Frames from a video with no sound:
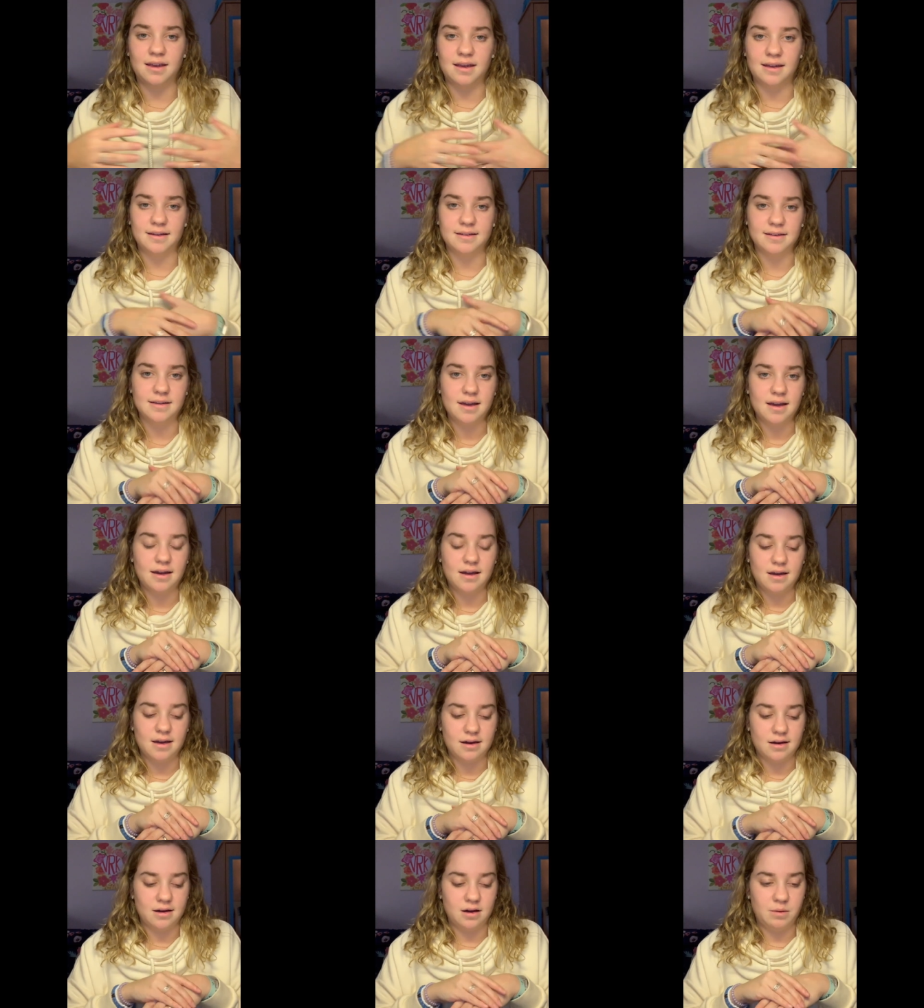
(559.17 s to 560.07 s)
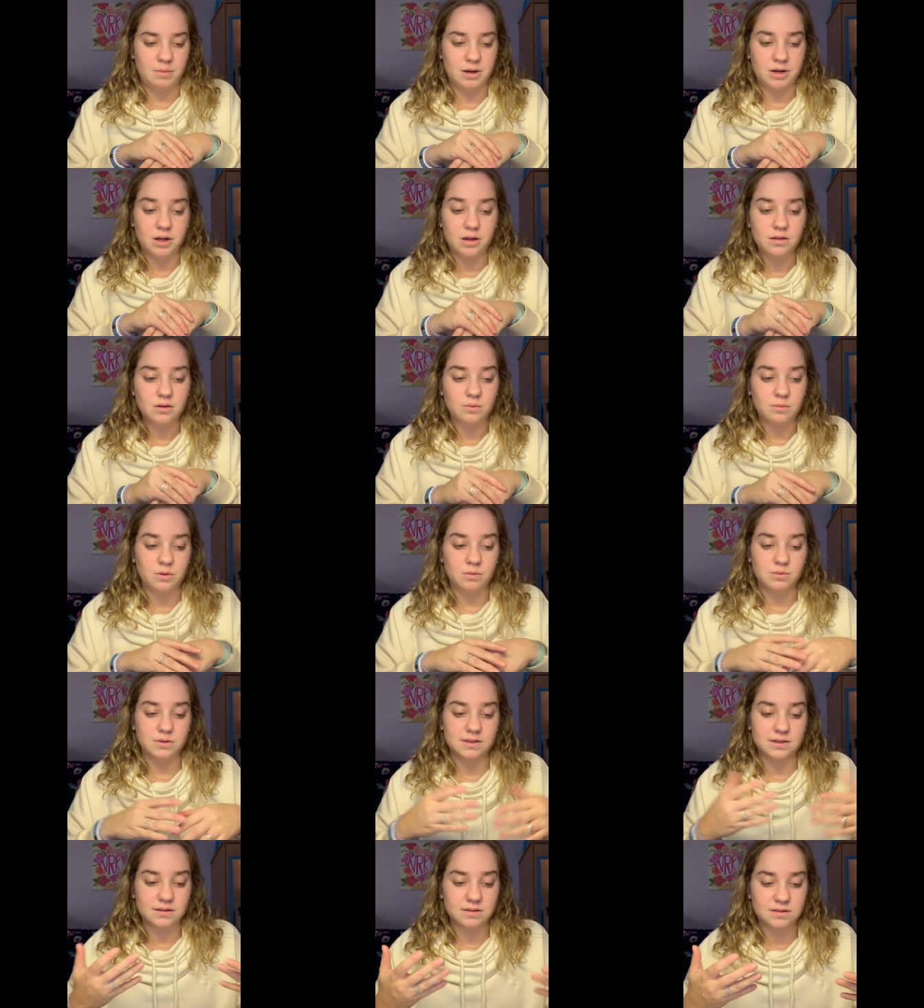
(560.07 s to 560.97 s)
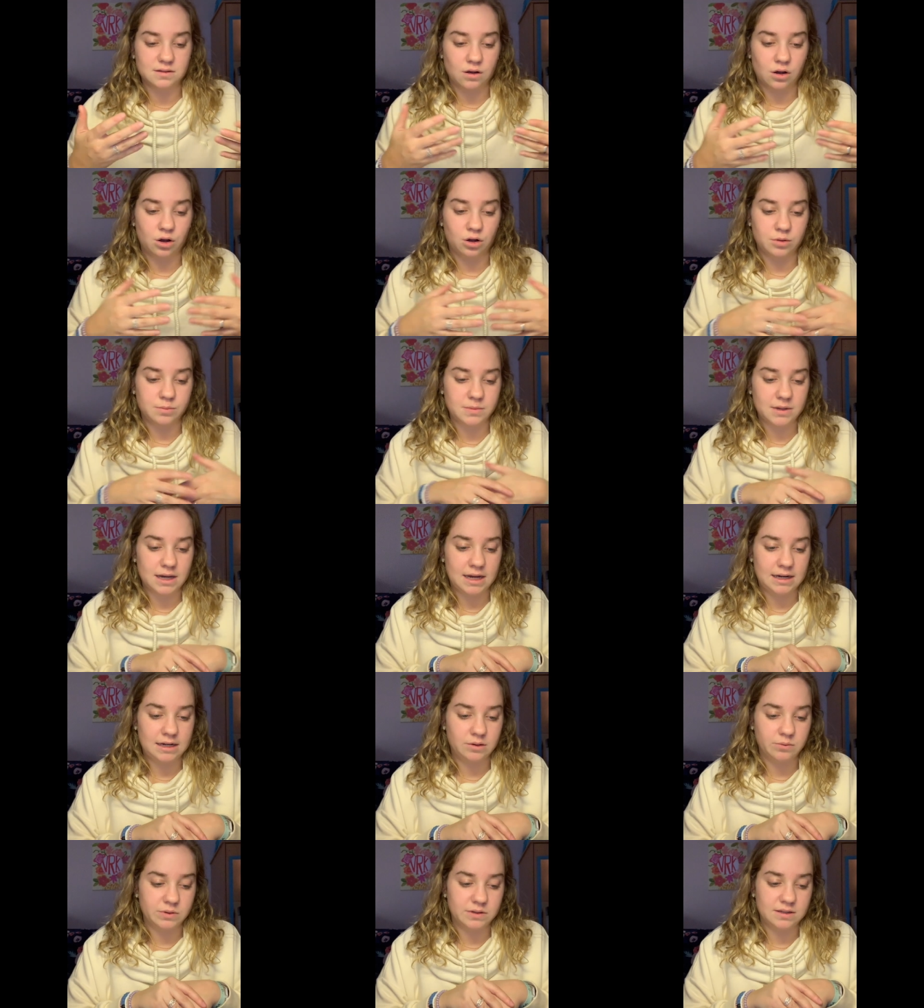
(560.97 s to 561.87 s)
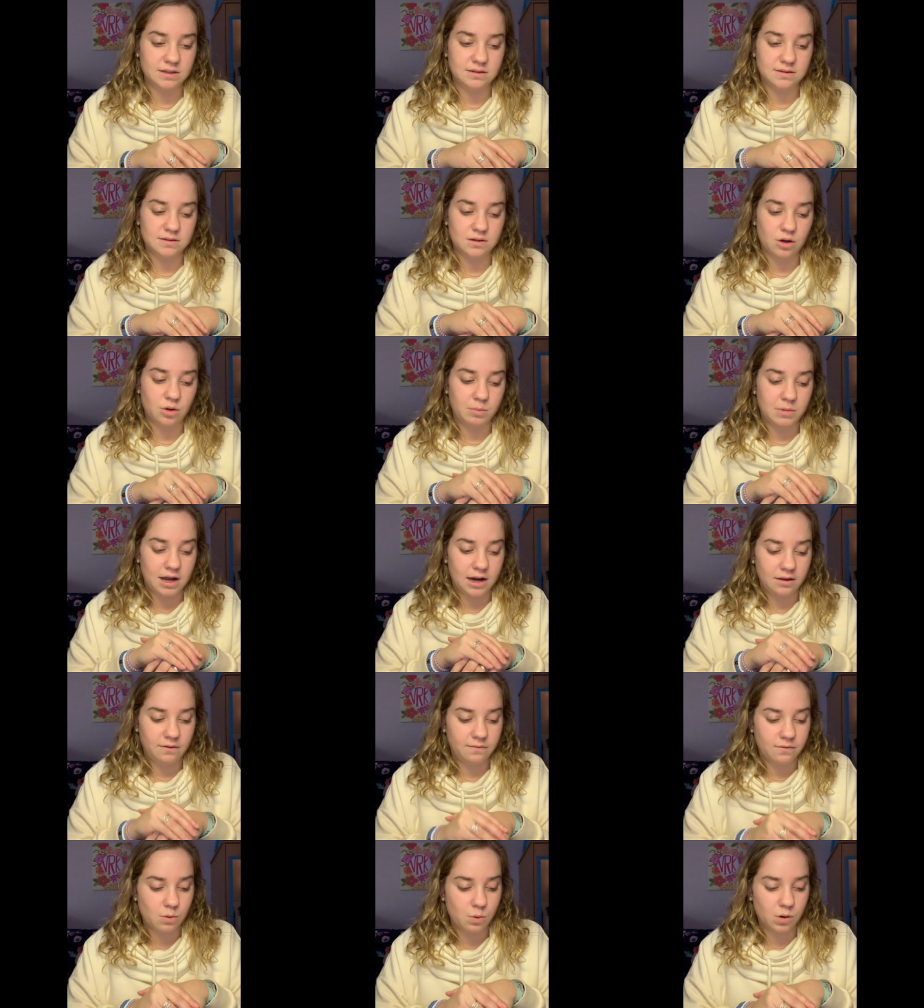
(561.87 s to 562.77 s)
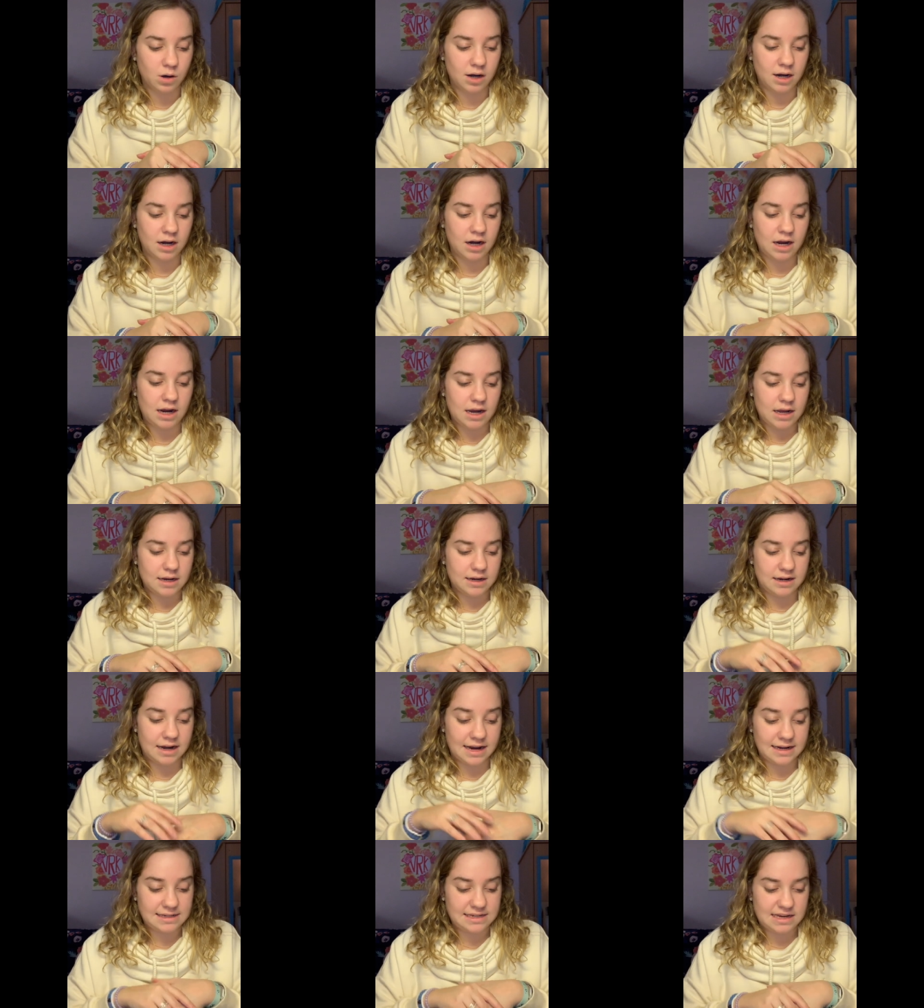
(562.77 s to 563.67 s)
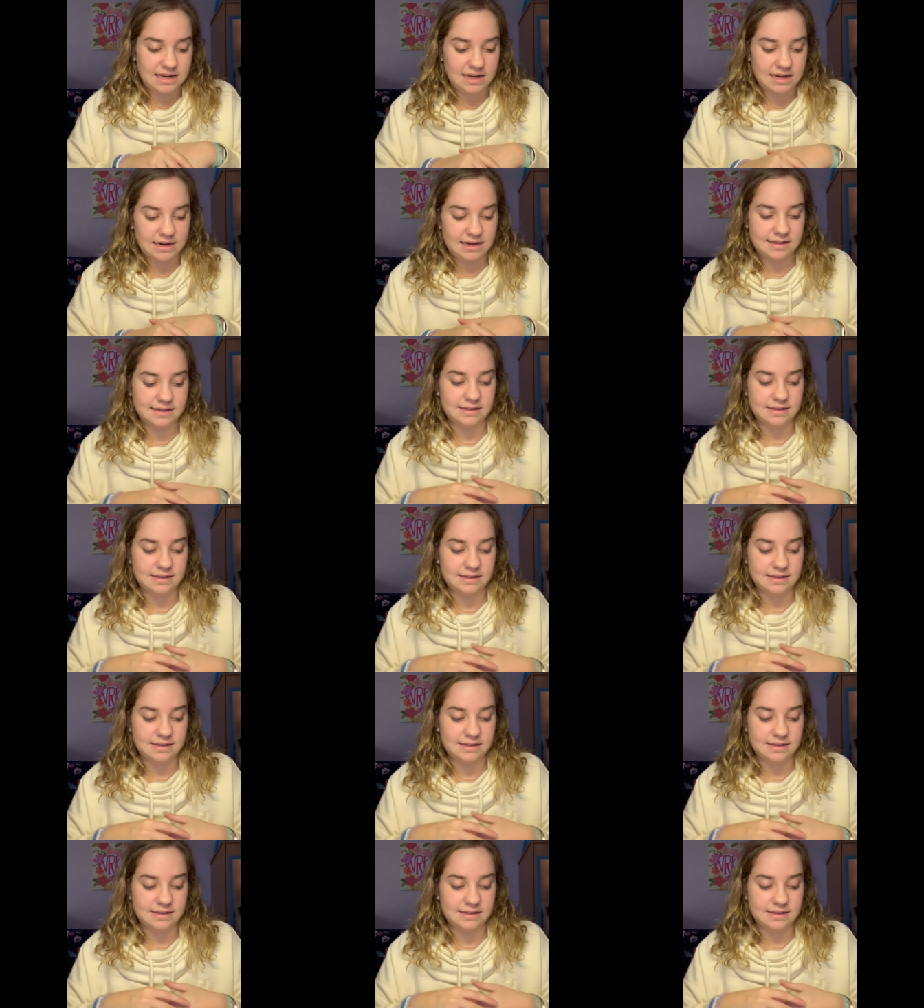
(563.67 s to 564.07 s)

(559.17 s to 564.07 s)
And um, another one was in Psalm, and it was in Psalm 94, 19.